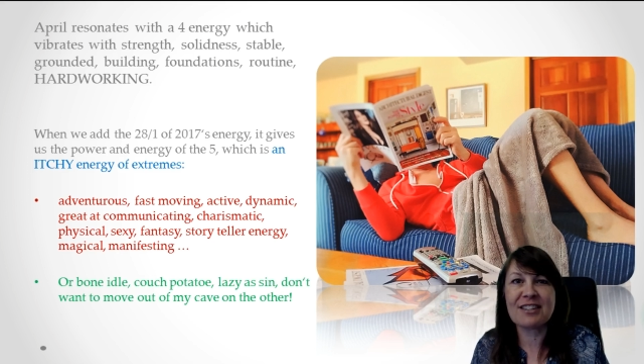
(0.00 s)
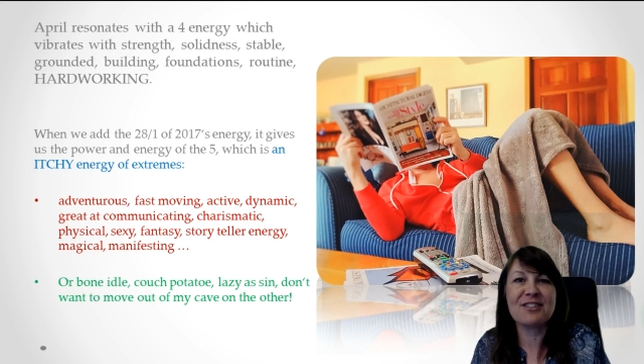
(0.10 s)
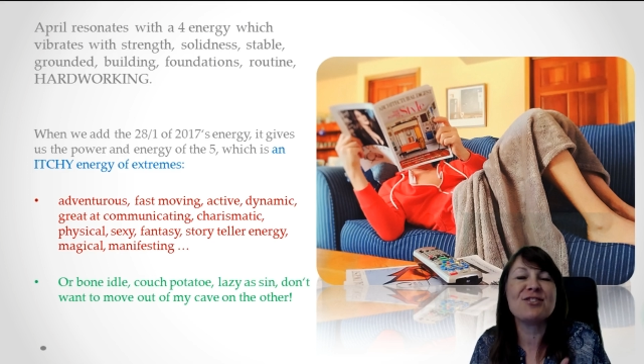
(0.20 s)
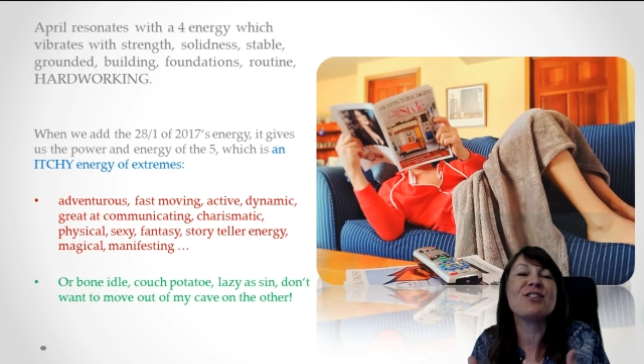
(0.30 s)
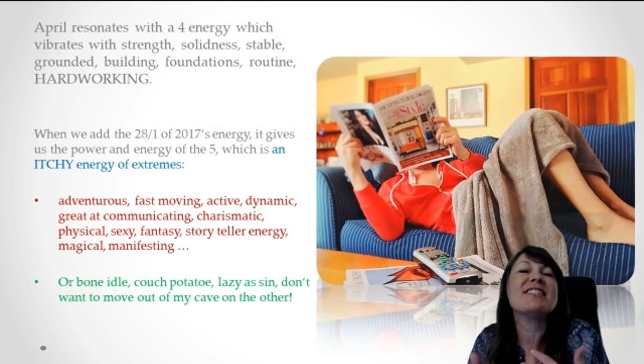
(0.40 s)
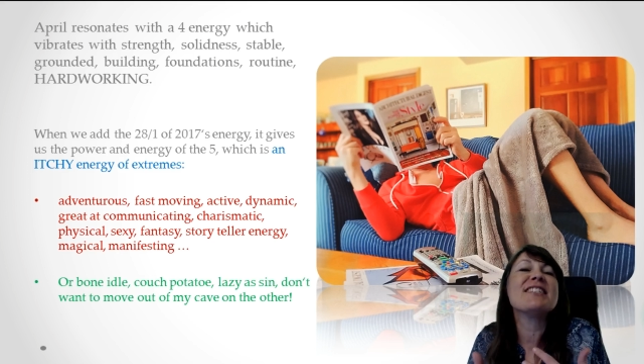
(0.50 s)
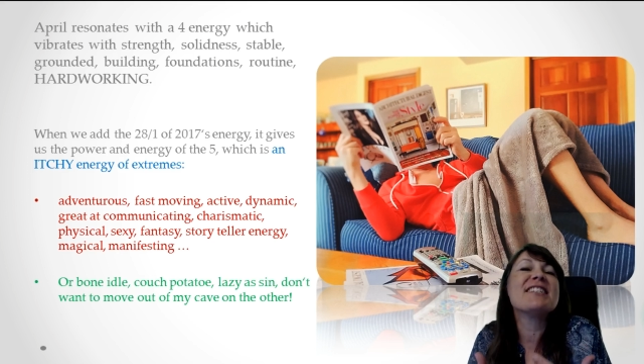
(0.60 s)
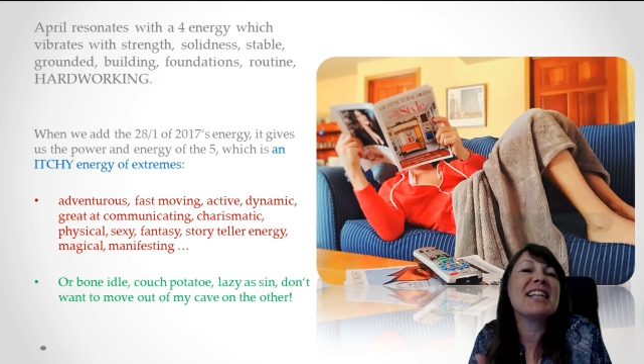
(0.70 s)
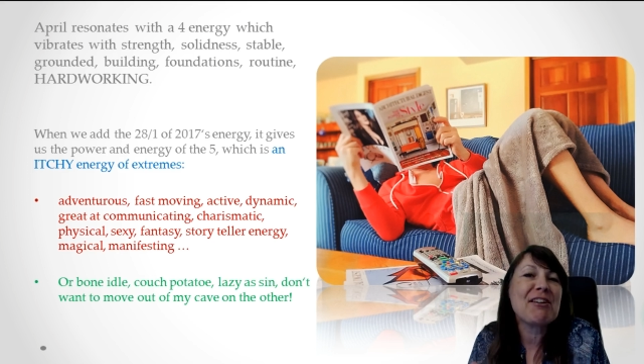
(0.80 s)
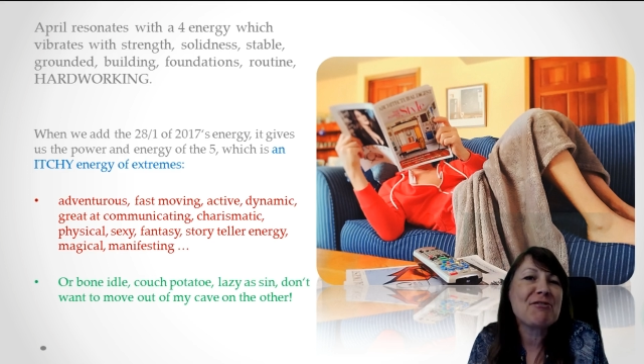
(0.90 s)
and so it
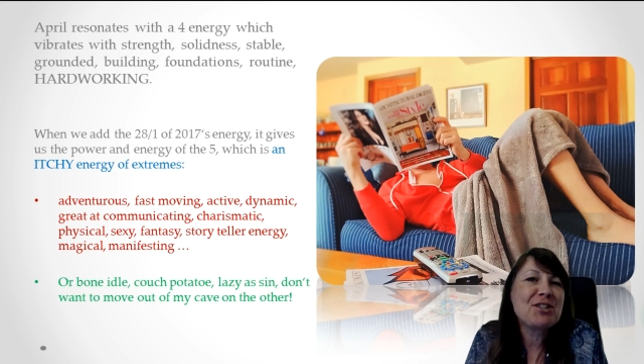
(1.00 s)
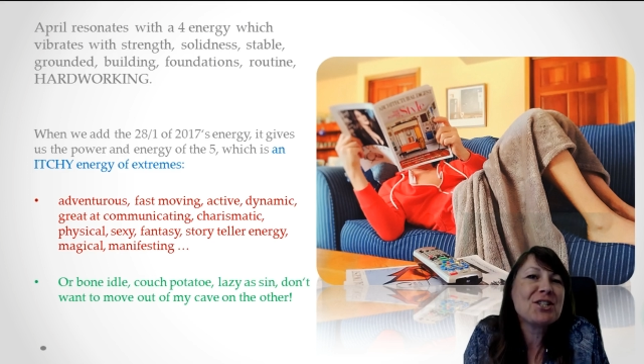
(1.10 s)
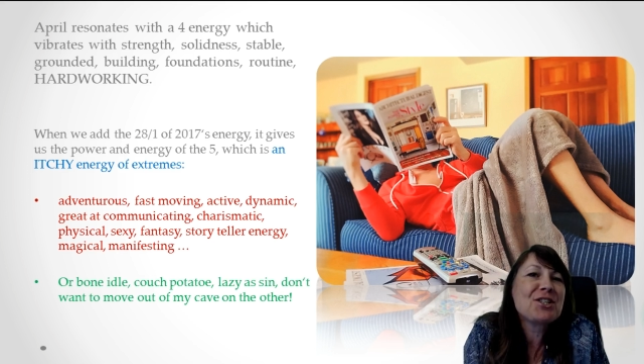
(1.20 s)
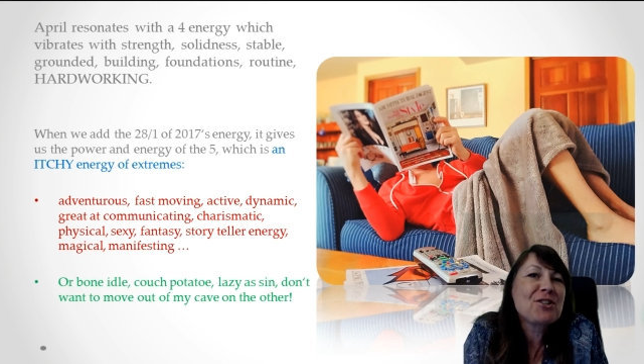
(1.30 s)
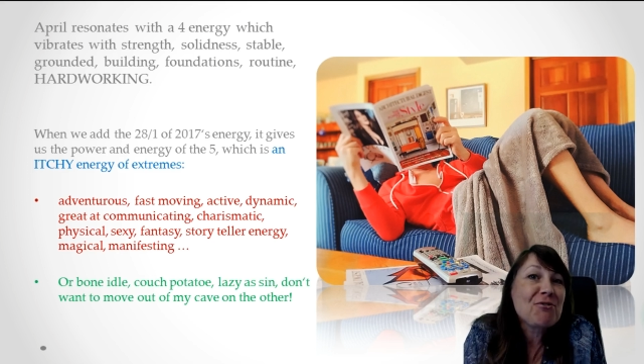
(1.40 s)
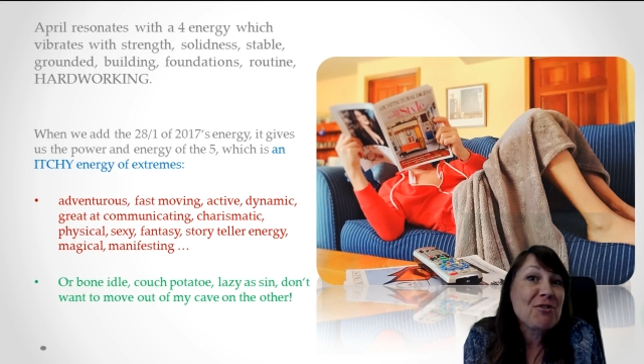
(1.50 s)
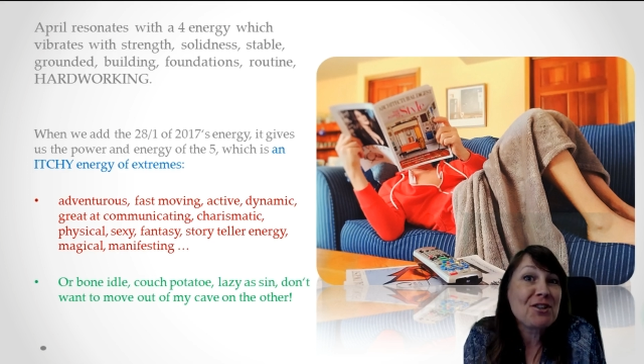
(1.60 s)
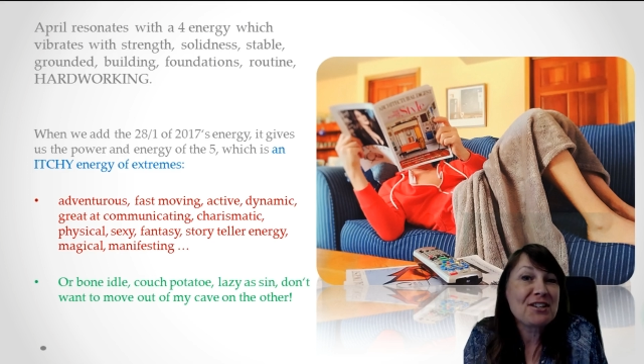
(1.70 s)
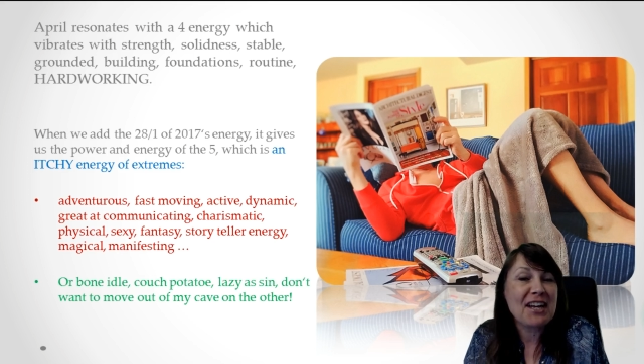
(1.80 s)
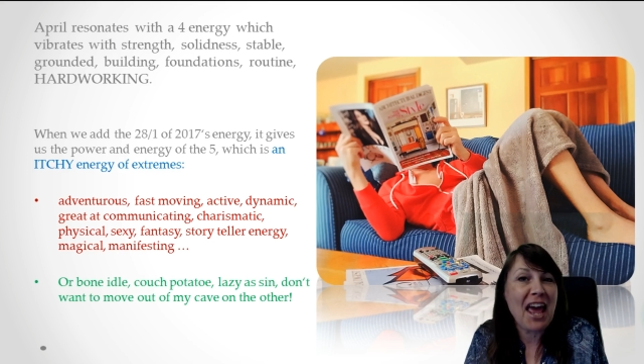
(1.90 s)
slouches through
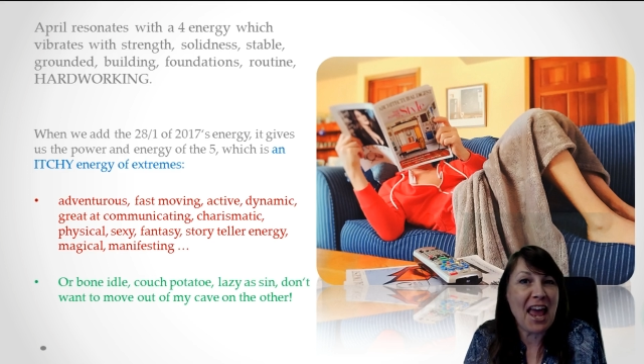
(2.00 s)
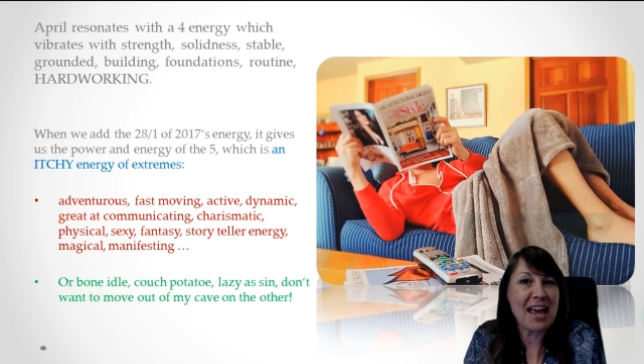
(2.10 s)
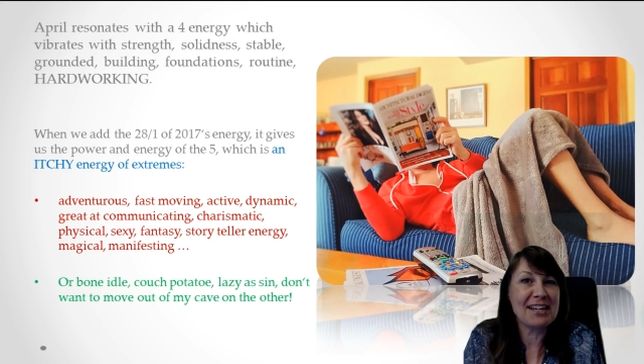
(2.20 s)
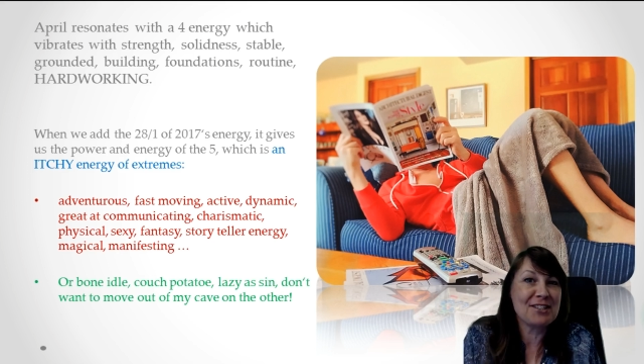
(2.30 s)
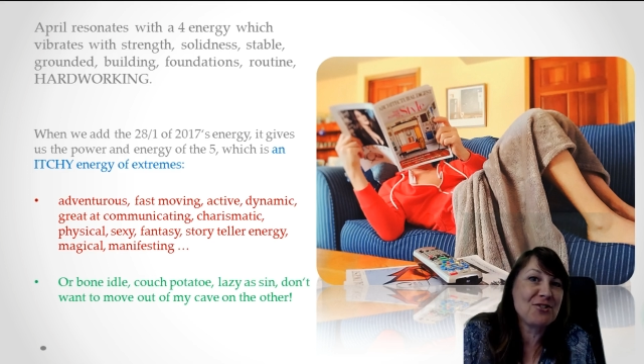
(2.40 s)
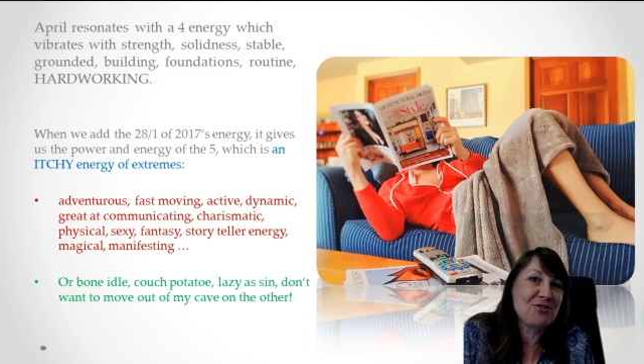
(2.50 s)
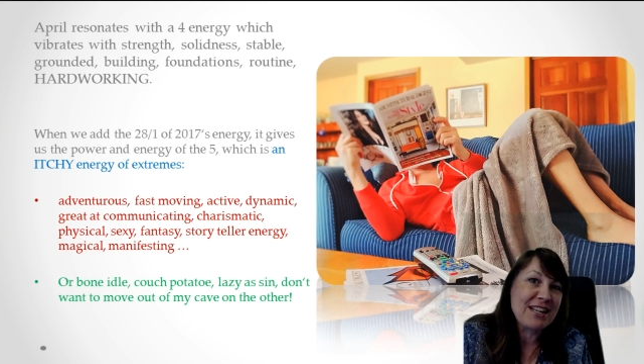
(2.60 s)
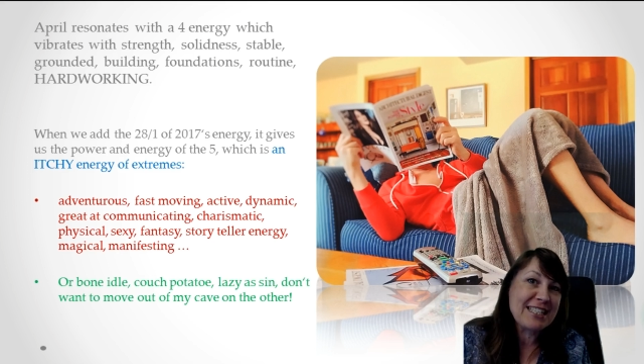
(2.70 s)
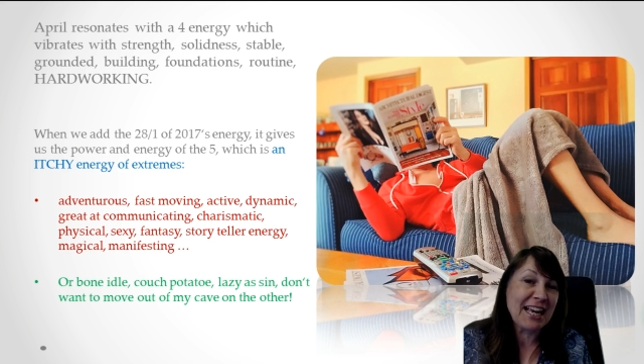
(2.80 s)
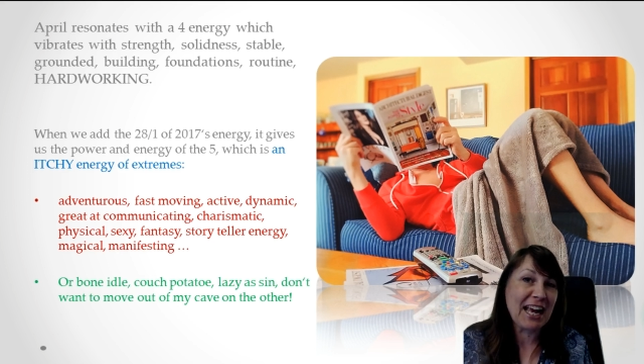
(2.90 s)
the day in its
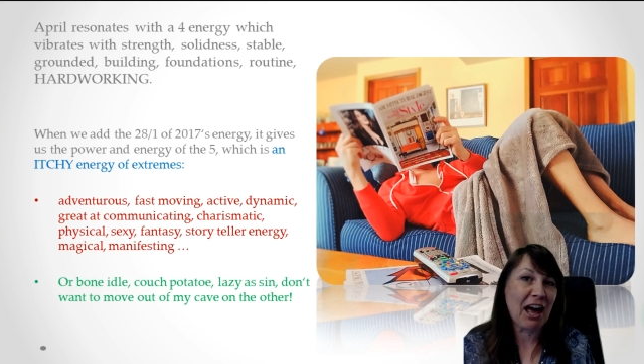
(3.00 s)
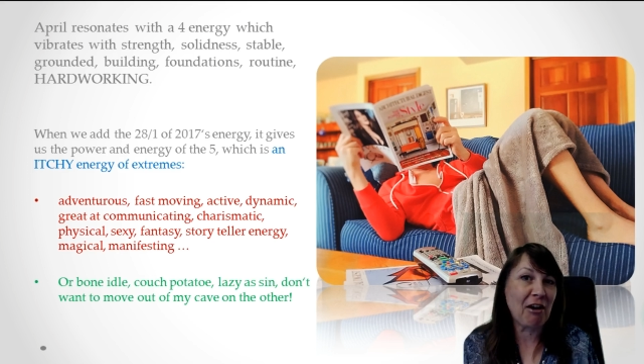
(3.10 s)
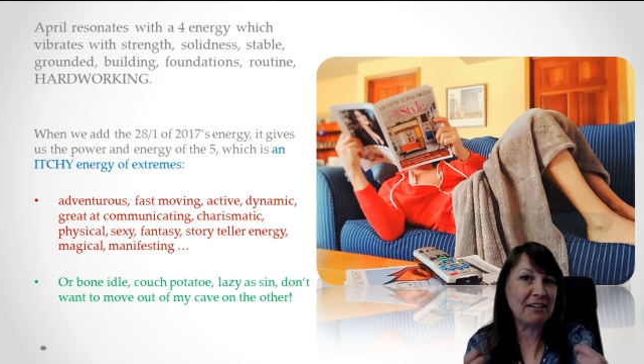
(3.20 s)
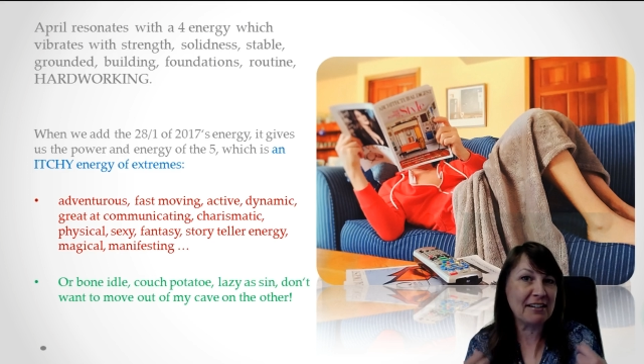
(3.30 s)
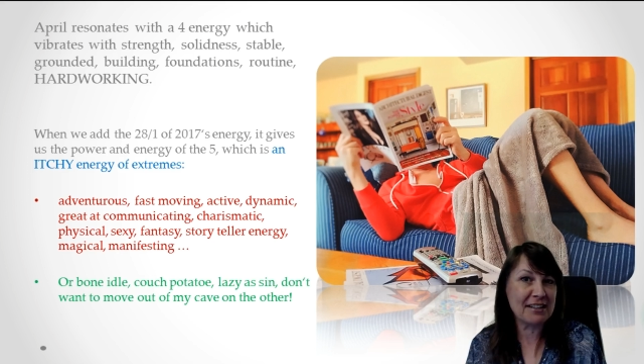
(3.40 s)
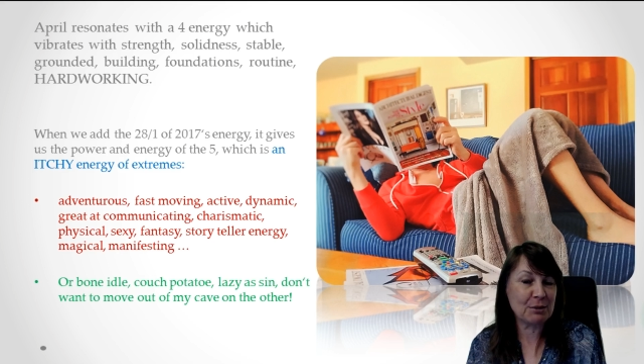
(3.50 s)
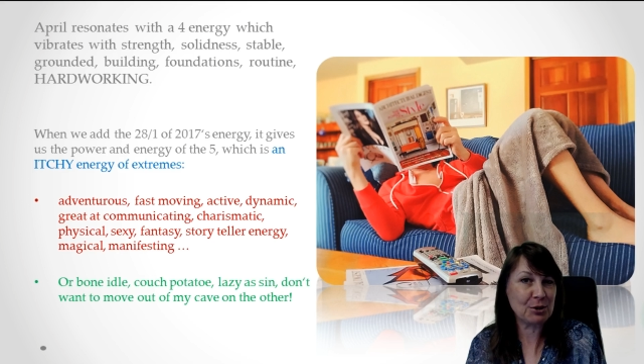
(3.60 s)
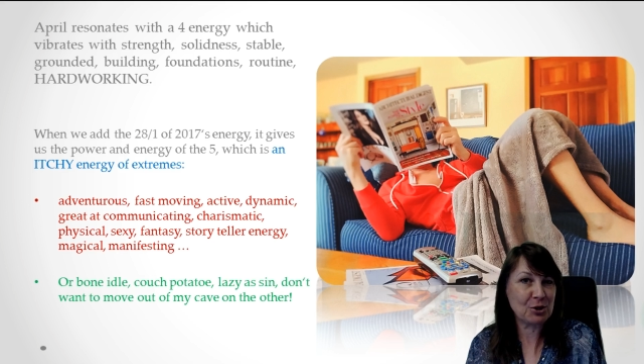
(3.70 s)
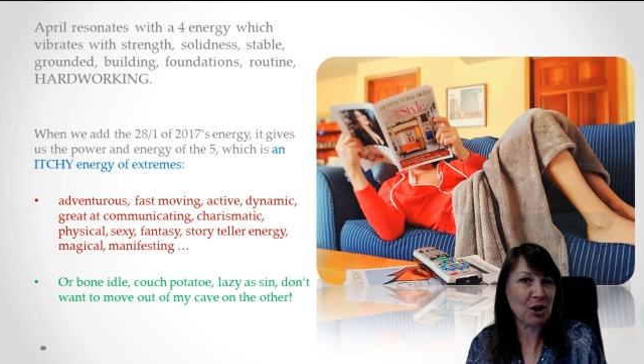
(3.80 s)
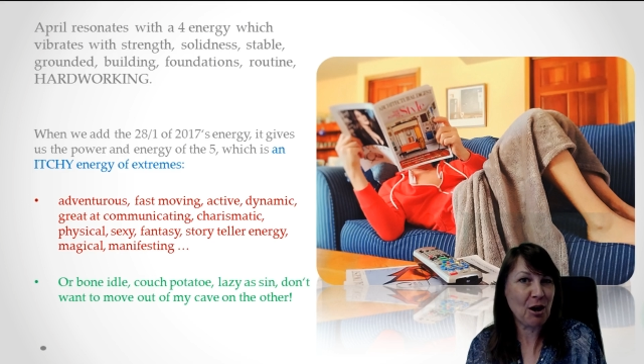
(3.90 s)
dressing gown and its
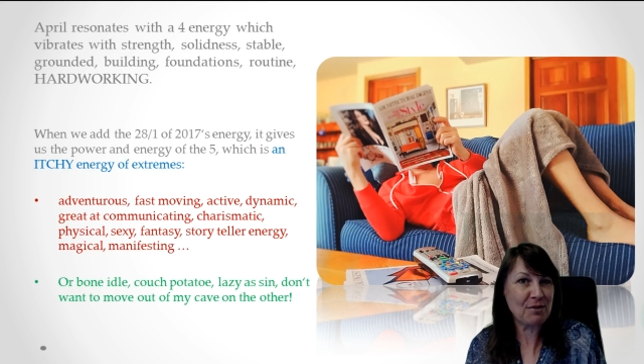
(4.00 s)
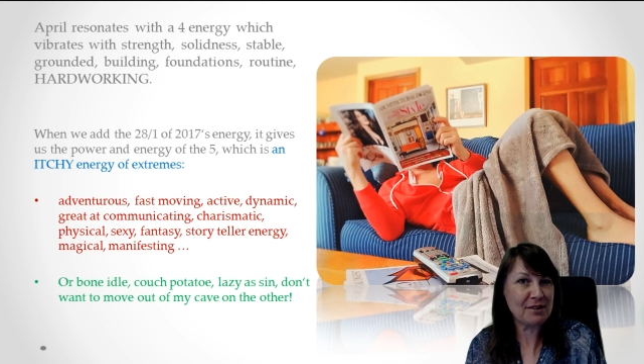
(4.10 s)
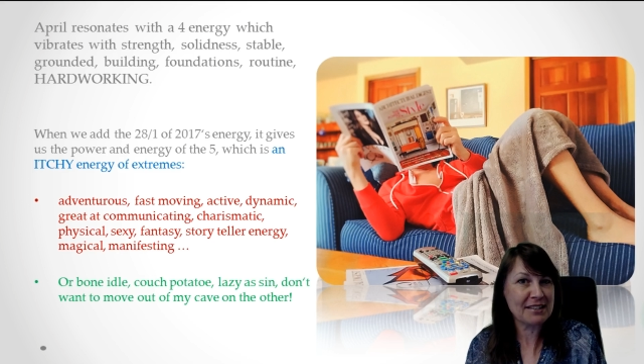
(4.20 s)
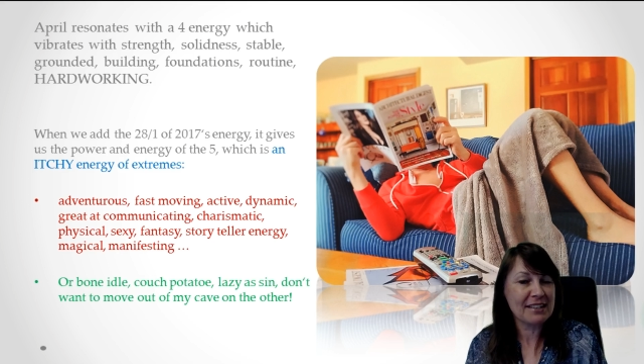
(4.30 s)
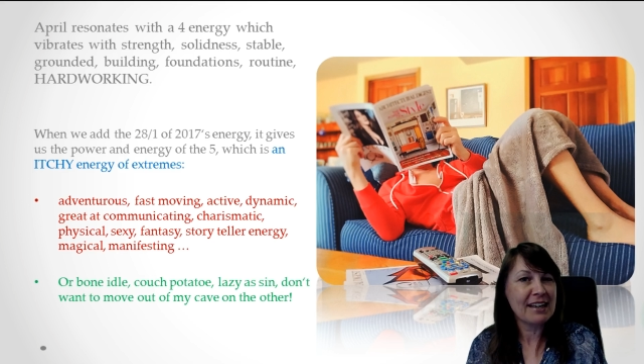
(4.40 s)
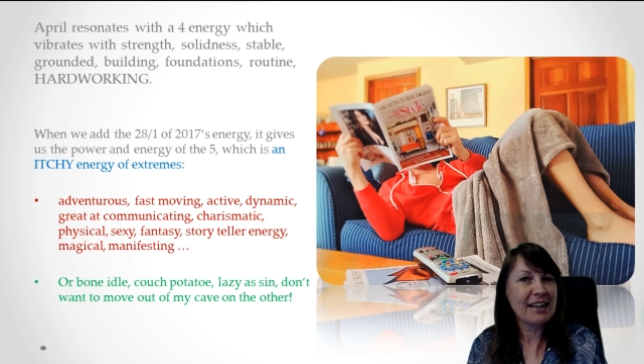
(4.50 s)
pajamas.